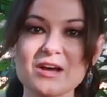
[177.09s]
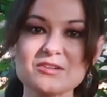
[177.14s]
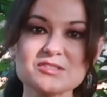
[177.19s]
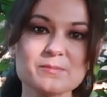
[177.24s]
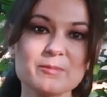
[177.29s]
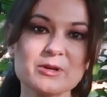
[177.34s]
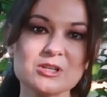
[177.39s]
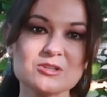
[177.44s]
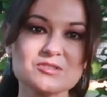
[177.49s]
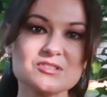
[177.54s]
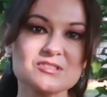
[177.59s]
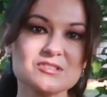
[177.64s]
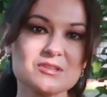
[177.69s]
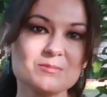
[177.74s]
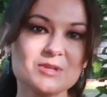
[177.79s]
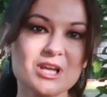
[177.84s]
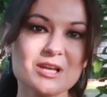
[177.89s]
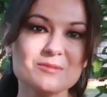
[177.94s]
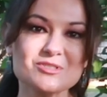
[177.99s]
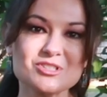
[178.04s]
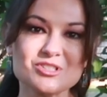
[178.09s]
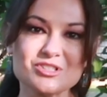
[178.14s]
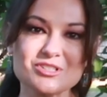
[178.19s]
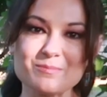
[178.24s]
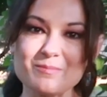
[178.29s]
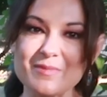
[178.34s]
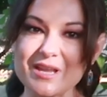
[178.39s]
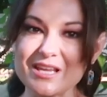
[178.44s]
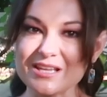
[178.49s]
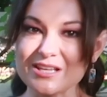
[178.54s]
house sparrows, sometimes
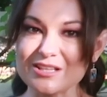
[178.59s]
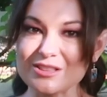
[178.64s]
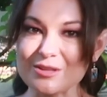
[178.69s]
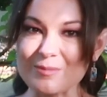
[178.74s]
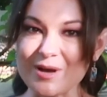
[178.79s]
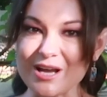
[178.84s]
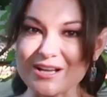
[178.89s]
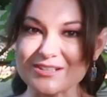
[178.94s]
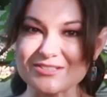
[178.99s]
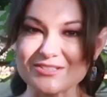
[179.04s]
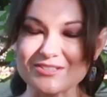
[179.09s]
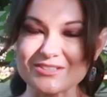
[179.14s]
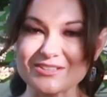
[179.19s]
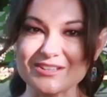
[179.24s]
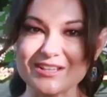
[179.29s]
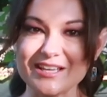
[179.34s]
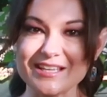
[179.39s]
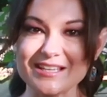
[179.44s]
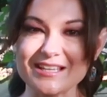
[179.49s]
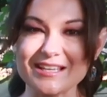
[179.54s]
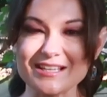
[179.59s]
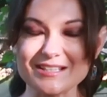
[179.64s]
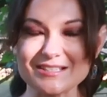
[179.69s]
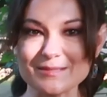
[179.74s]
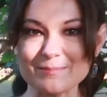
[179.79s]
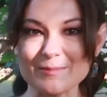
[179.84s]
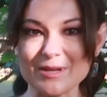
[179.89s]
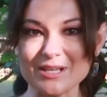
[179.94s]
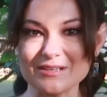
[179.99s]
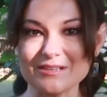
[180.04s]
just making the box look like
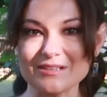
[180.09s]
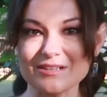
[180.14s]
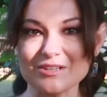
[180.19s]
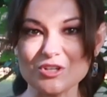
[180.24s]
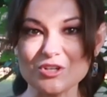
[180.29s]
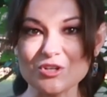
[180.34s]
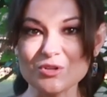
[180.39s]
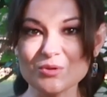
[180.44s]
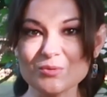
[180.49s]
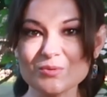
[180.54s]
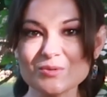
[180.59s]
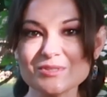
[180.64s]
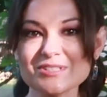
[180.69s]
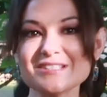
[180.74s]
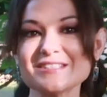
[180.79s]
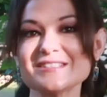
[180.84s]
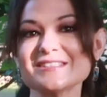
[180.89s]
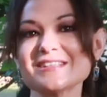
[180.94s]
it's been used